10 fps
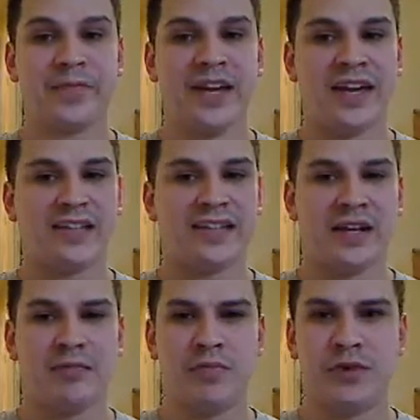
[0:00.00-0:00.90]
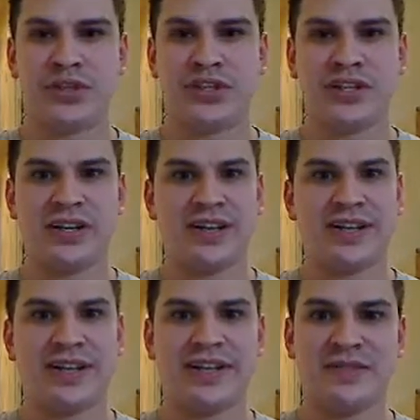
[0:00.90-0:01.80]
He has a lot of motion, and I
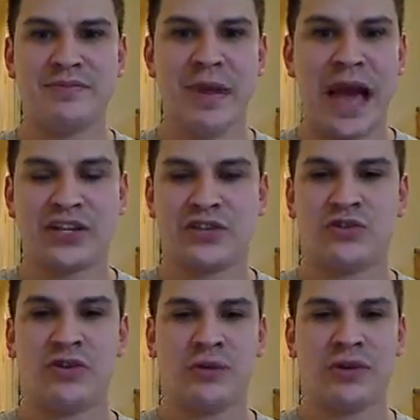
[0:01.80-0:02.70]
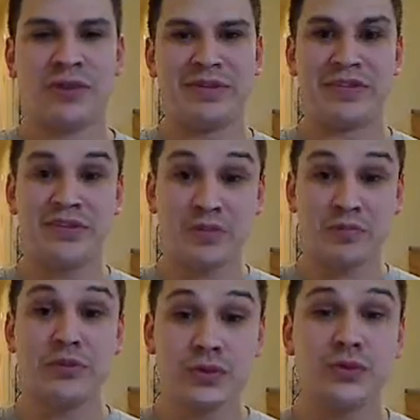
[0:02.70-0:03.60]
like his backstory. I mean, this is
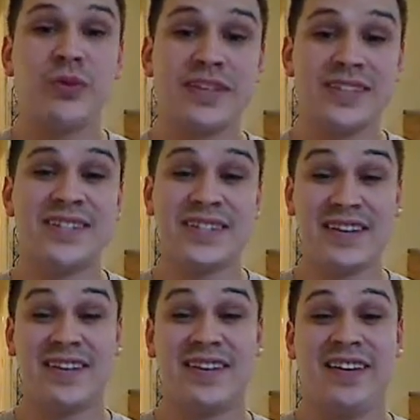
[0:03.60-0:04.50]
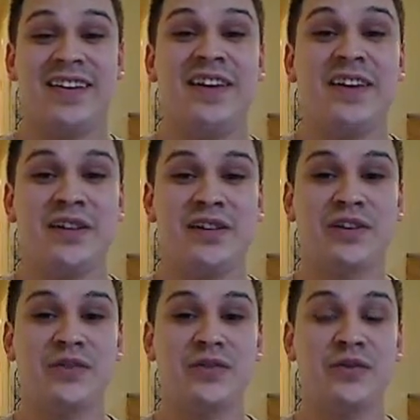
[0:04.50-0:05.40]
Bruce Wayne's son,
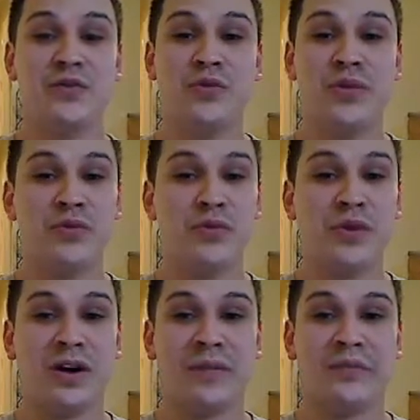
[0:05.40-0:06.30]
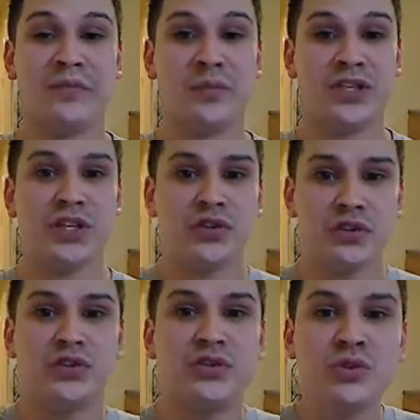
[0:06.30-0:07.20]
who was
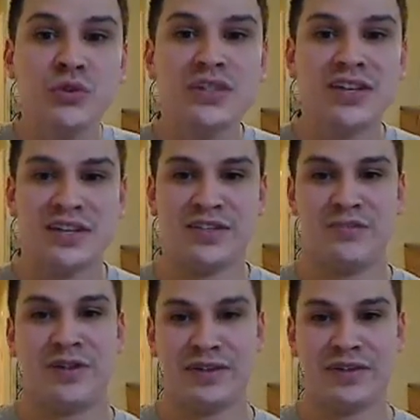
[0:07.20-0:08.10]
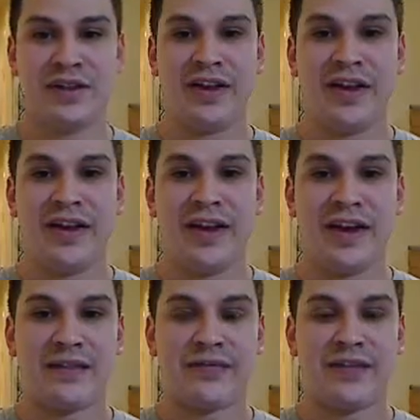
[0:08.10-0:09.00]
introduced to his mother
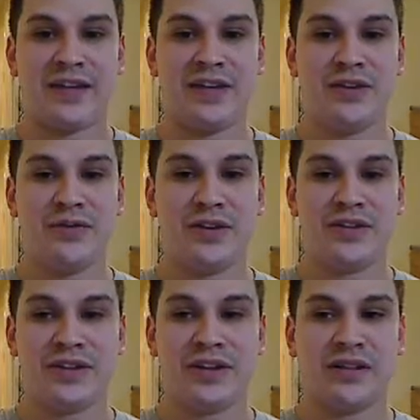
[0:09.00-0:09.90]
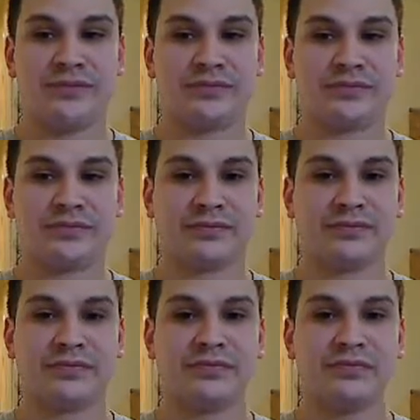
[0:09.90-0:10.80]
after he was
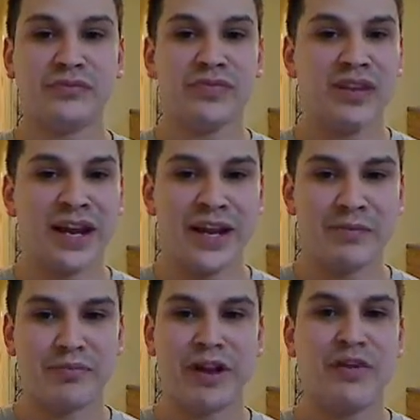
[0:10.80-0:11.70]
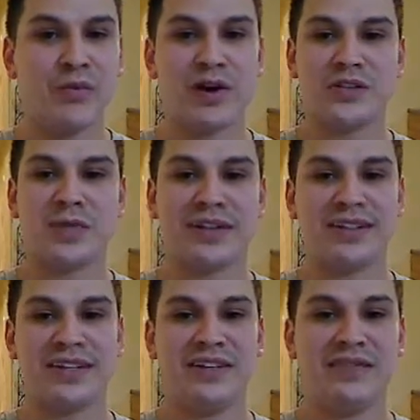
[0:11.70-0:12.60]
kind of brainwashed by the
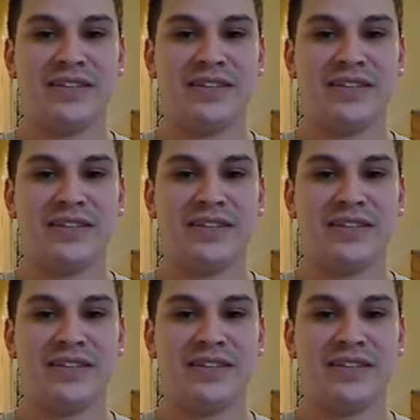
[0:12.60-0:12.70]
League of